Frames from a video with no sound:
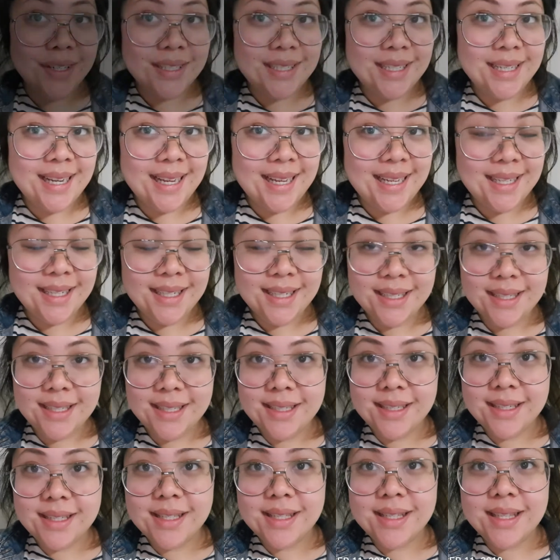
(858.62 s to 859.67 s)
today
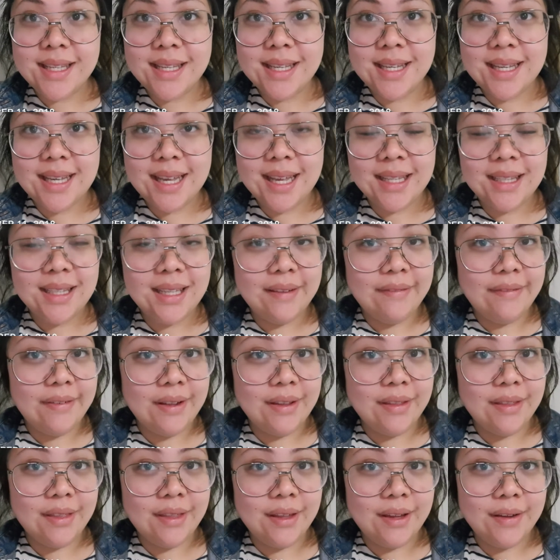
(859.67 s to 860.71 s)
is the
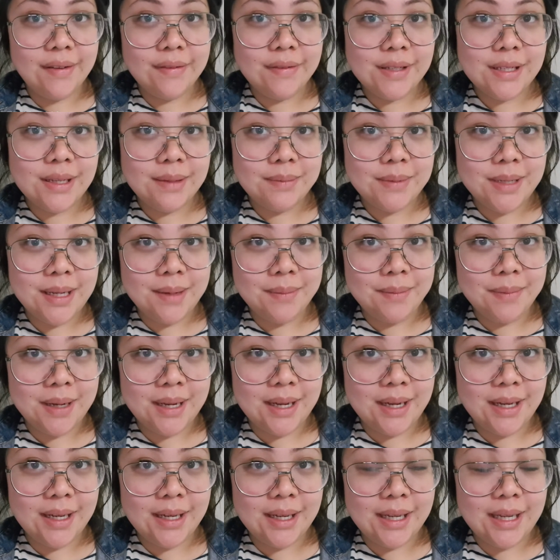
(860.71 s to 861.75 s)
11th of
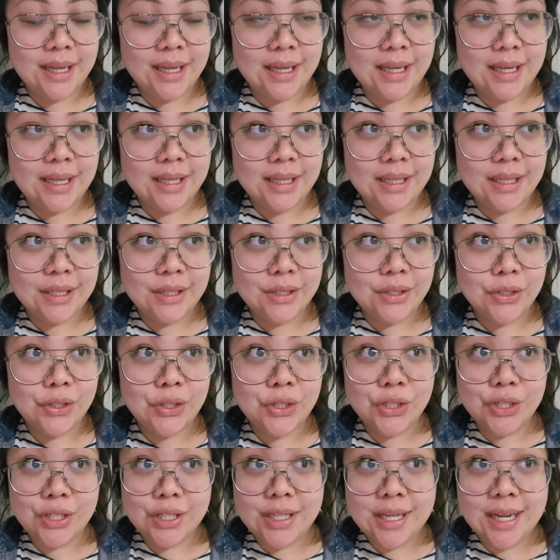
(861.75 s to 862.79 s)
September. It is
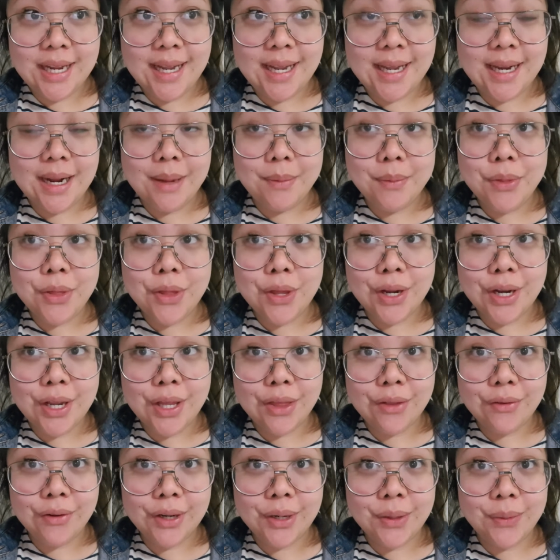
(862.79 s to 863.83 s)
Tuesday and I'm
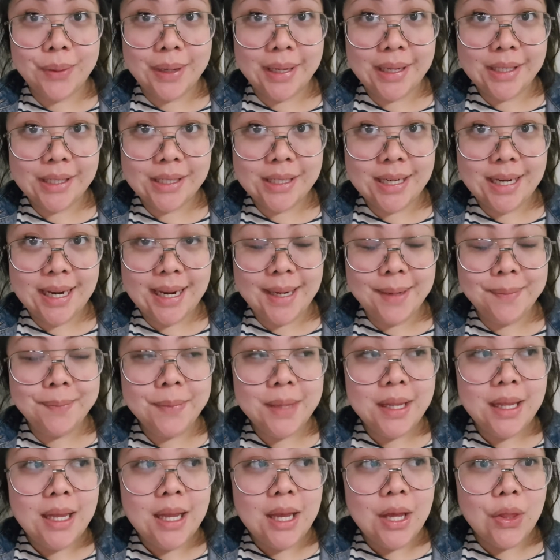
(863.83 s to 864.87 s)
33 weeks today.
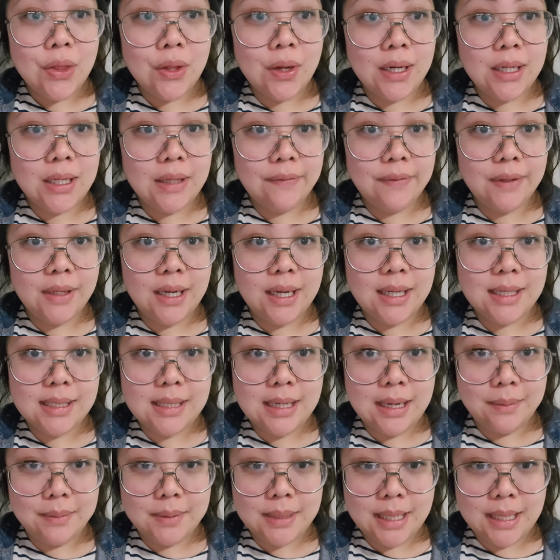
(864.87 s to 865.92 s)
Thought I'd give you guys an
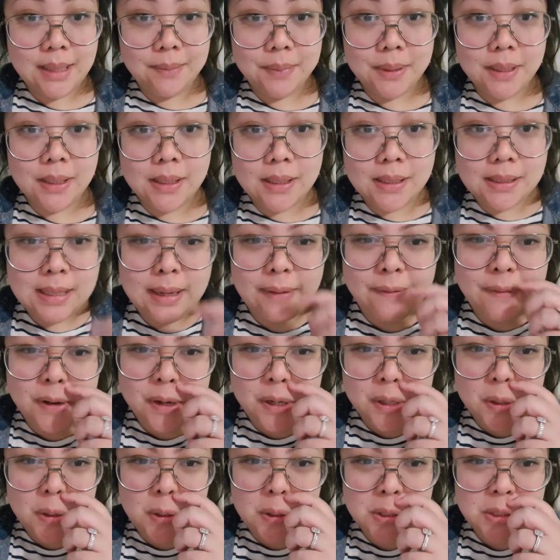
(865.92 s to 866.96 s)
update because I'm very
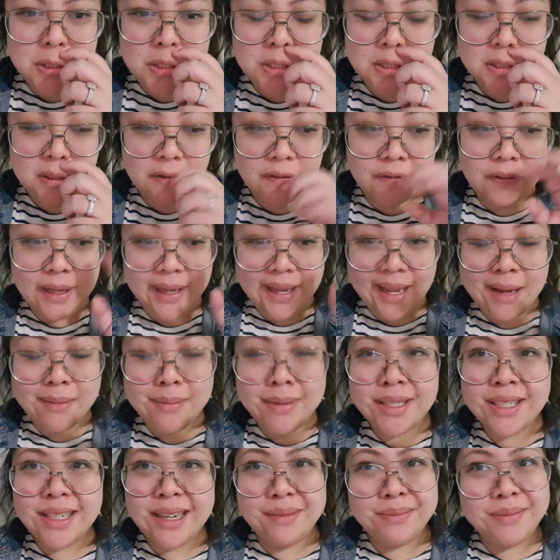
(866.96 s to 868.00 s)
cautious of like how
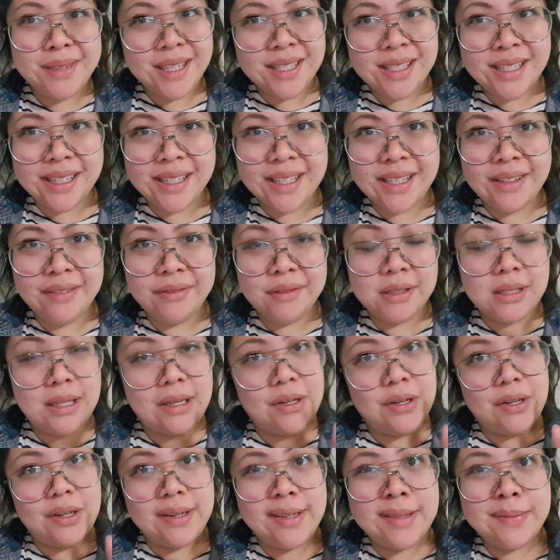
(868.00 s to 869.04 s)
much updates I give because I
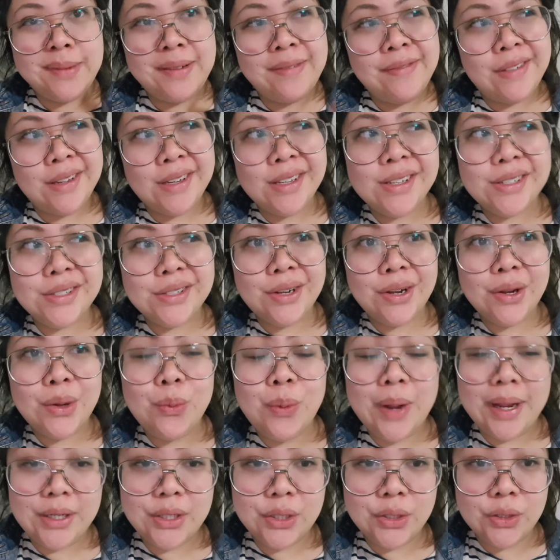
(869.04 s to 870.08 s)
notice my videos go
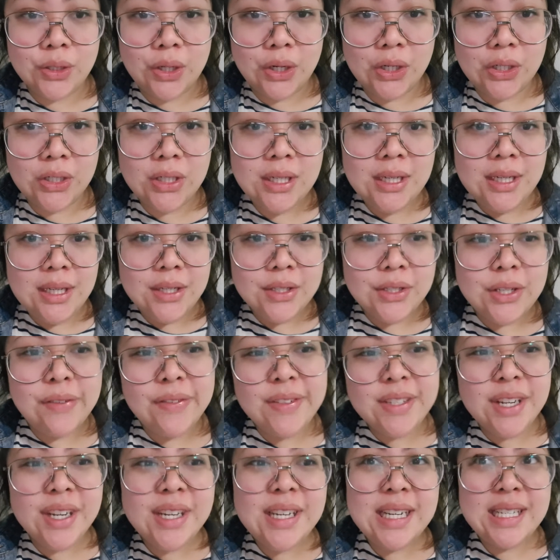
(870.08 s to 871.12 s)
way too long. So if
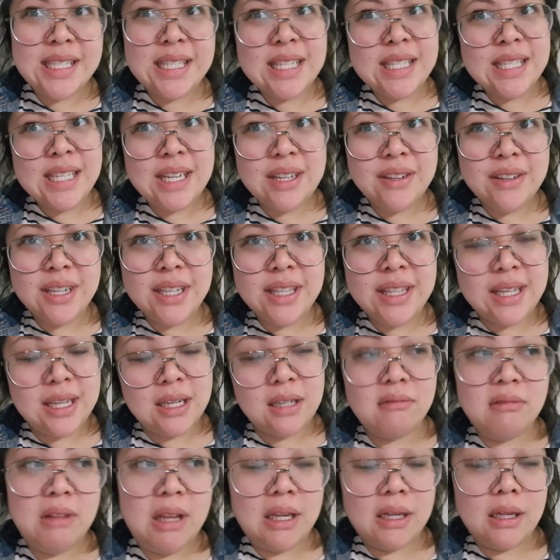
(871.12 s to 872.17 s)
it's not necessary,
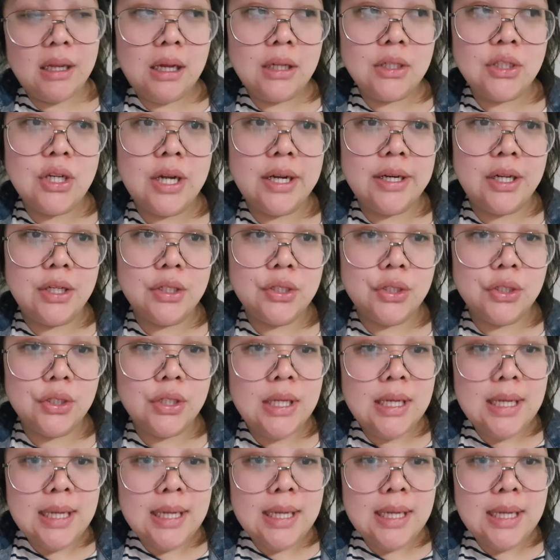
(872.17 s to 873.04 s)
then like I'll try not to,